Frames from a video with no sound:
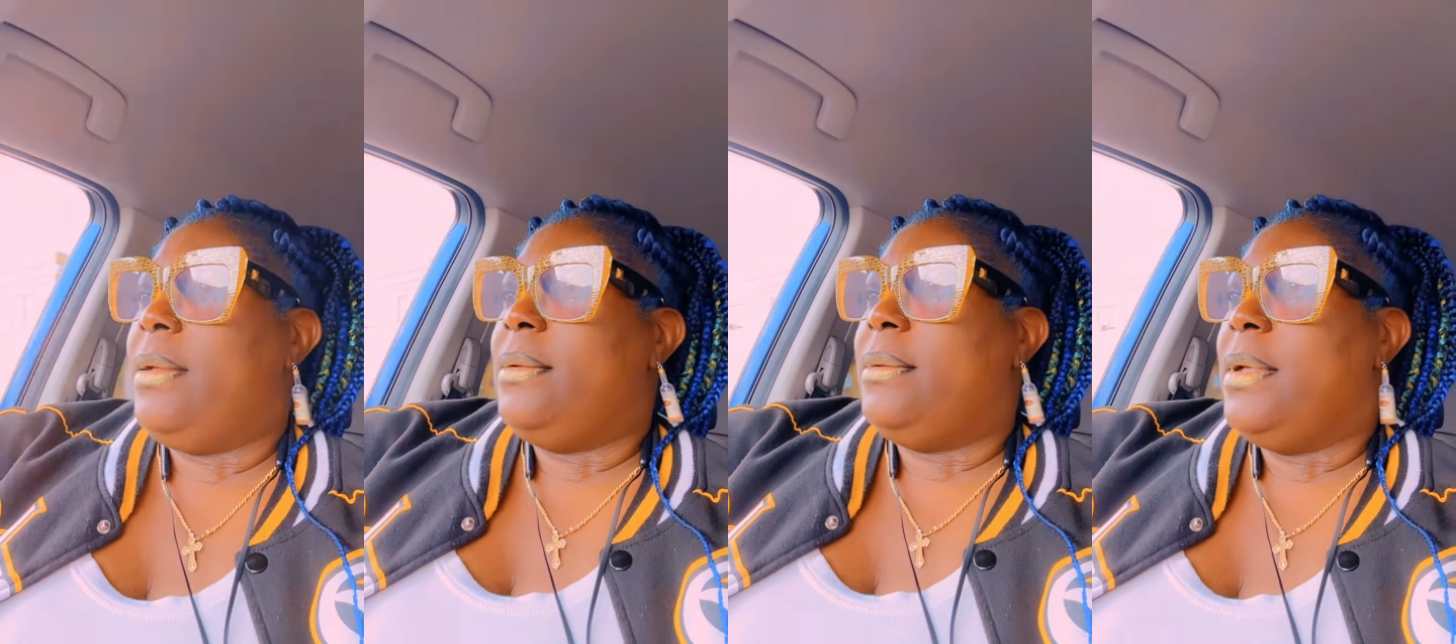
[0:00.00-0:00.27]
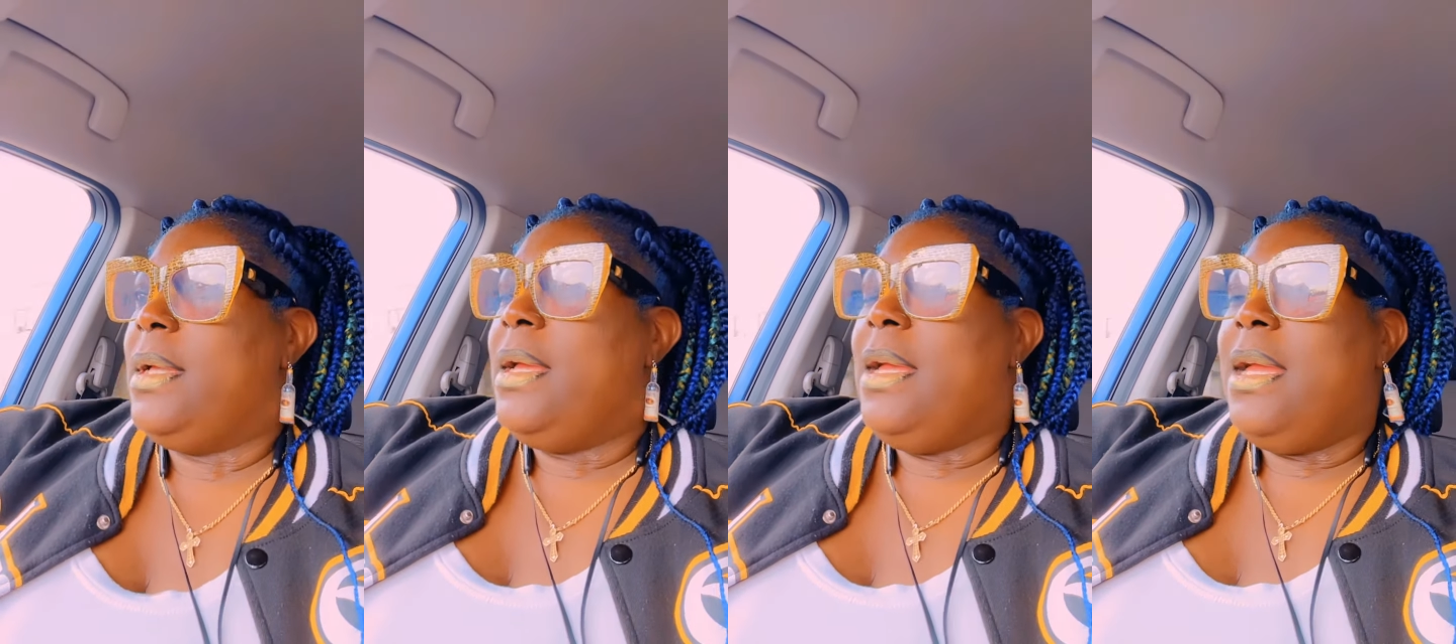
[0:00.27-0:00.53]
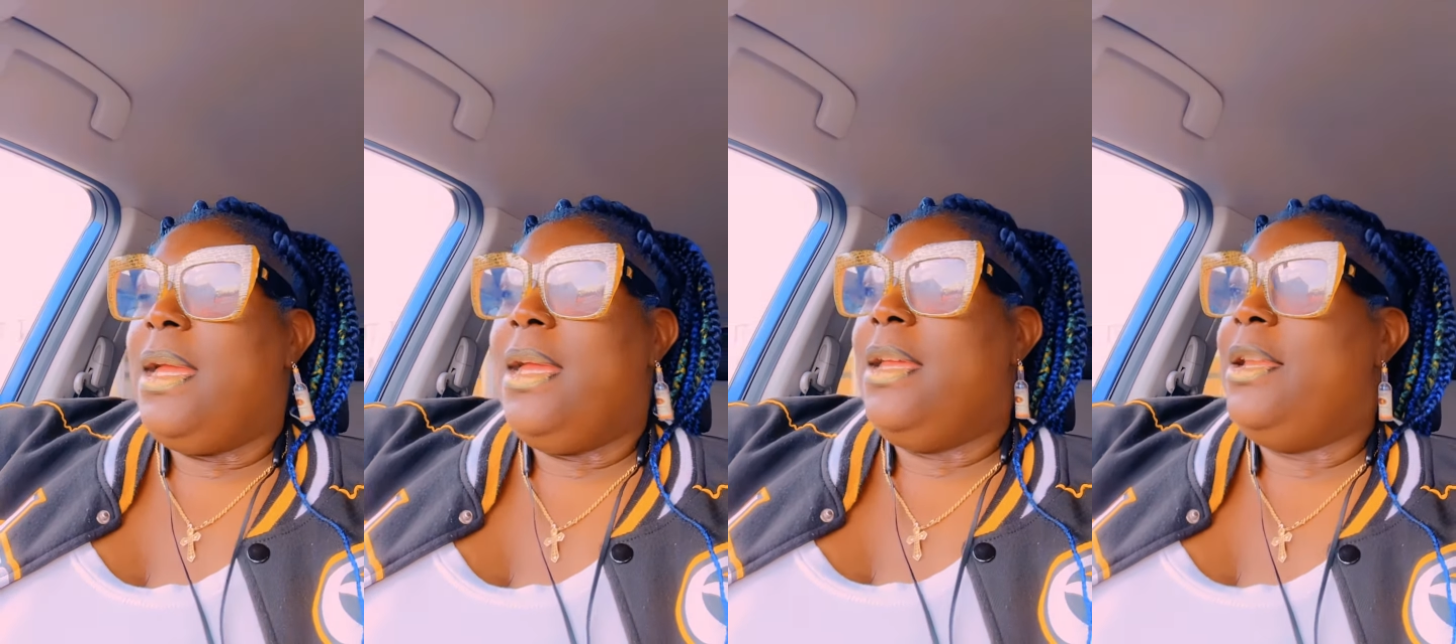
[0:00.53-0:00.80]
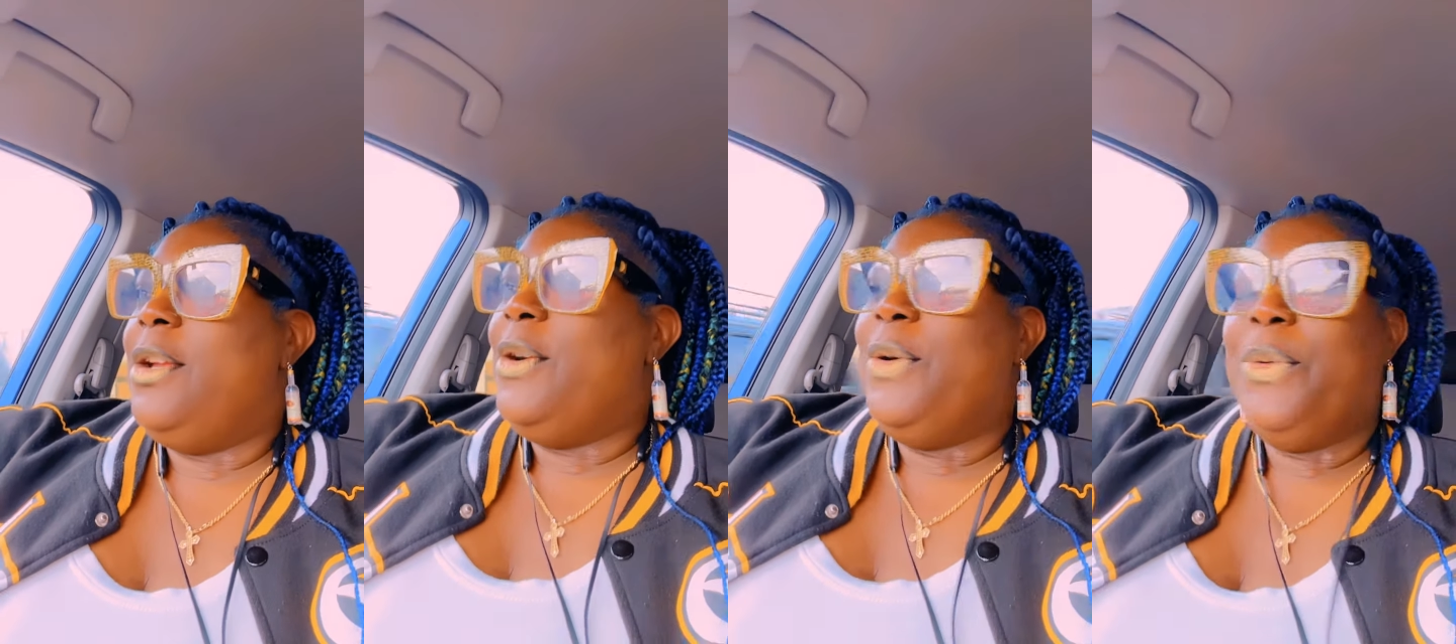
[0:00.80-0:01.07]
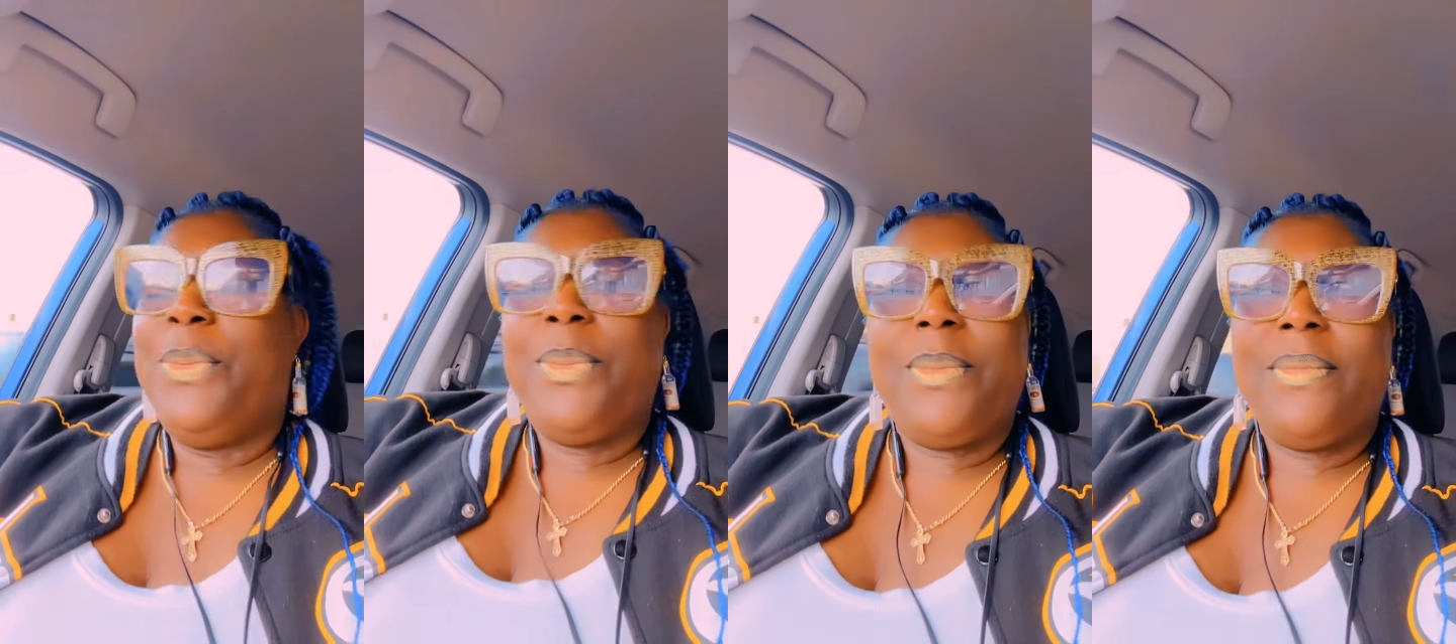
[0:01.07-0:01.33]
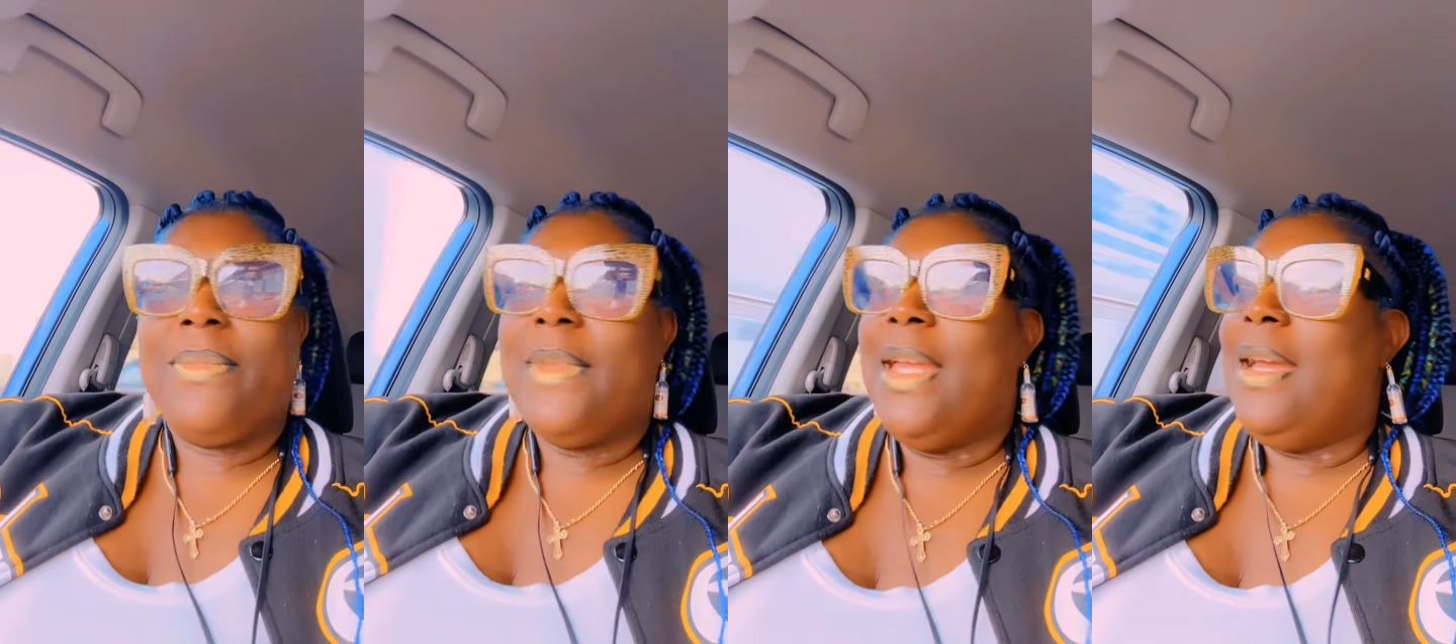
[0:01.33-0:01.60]
Anywho,
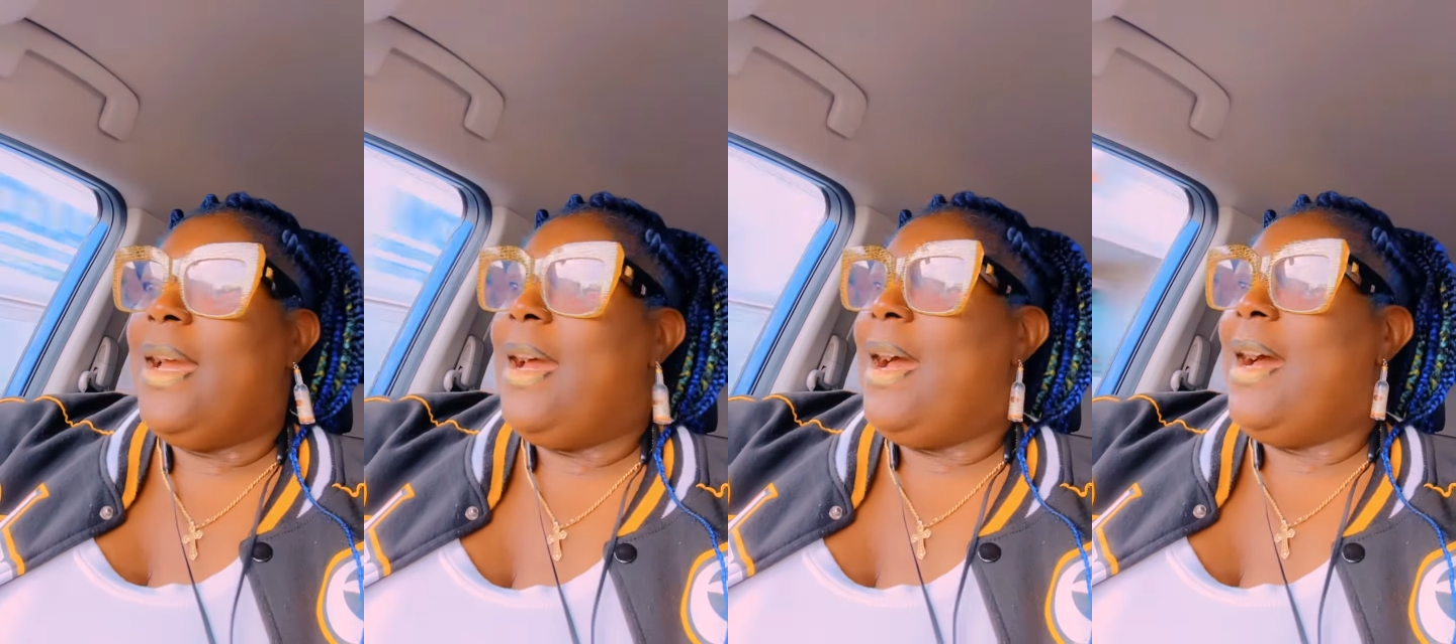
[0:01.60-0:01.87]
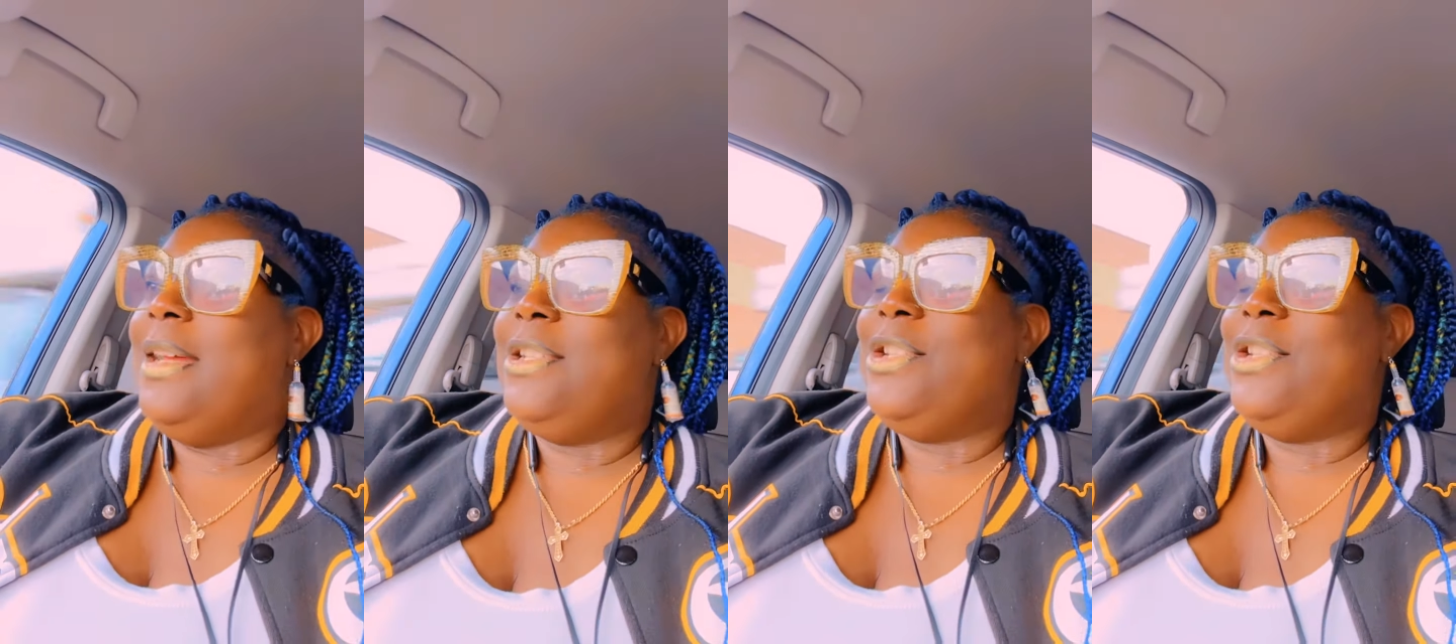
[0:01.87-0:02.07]
I